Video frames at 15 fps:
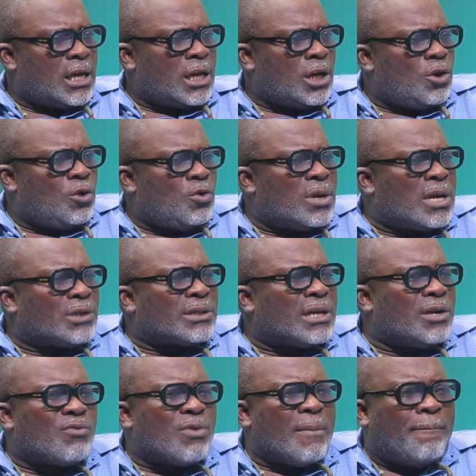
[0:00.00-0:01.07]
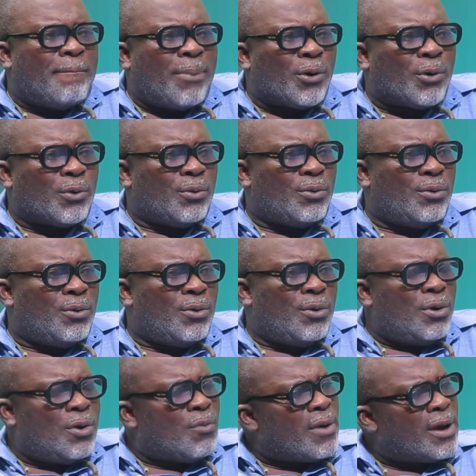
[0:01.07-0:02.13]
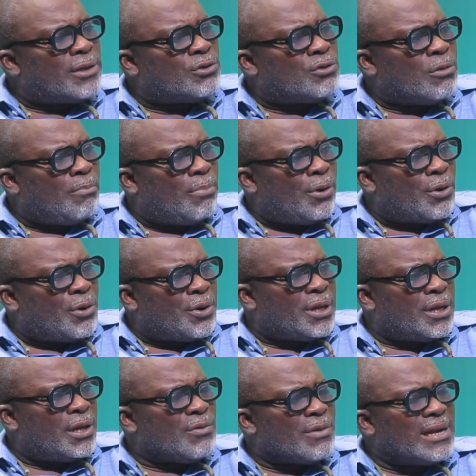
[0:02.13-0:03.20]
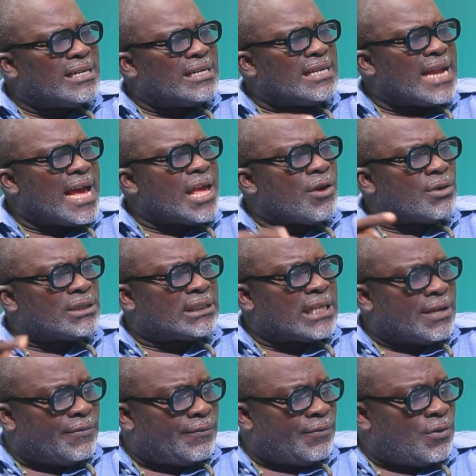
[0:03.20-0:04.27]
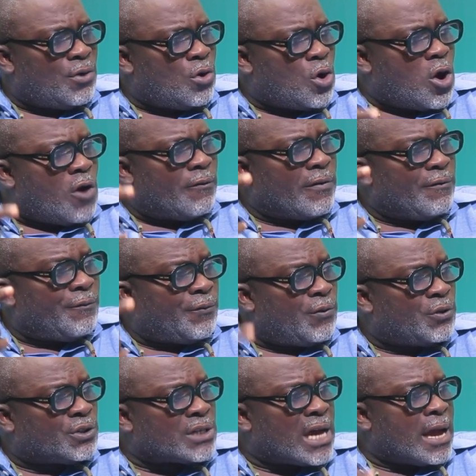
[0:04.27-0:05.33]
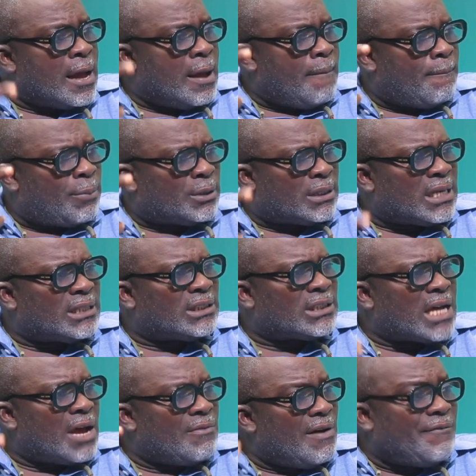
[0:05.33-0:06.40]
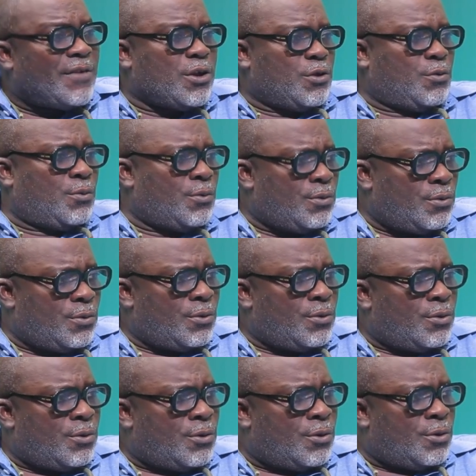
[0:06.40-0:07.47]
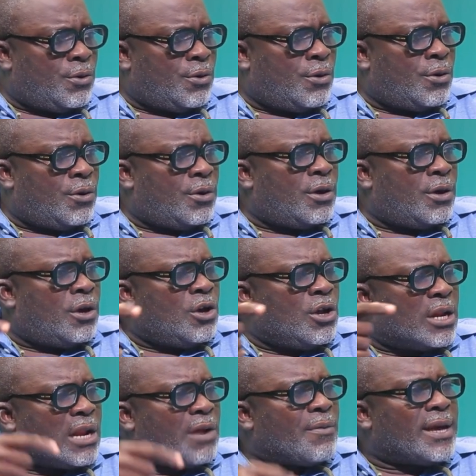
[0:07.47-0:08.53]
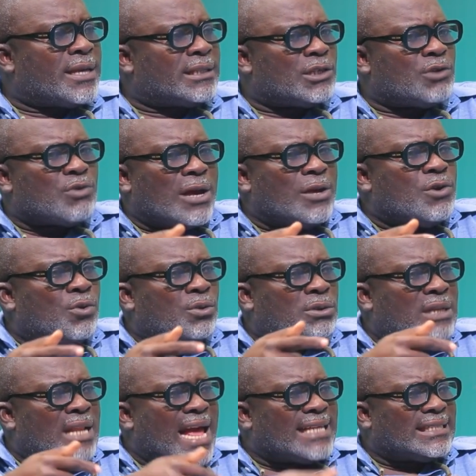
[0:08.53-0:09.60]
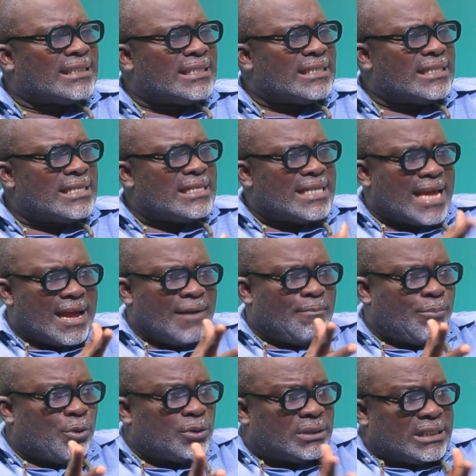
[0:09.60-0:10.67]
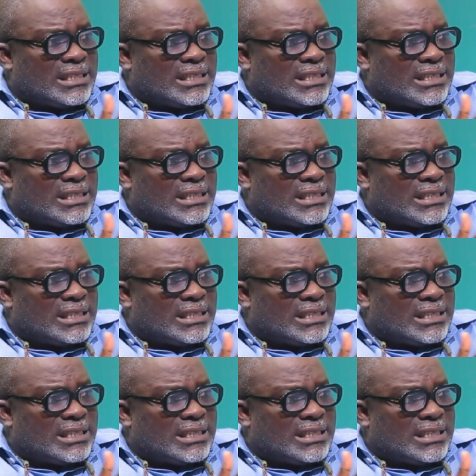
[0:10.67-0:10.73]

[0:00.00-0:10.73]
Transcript: You naturally go and borrow. Once you're borrowing, you are denying yourself of a future potential revenue. In other words, you are utilizing the proceeds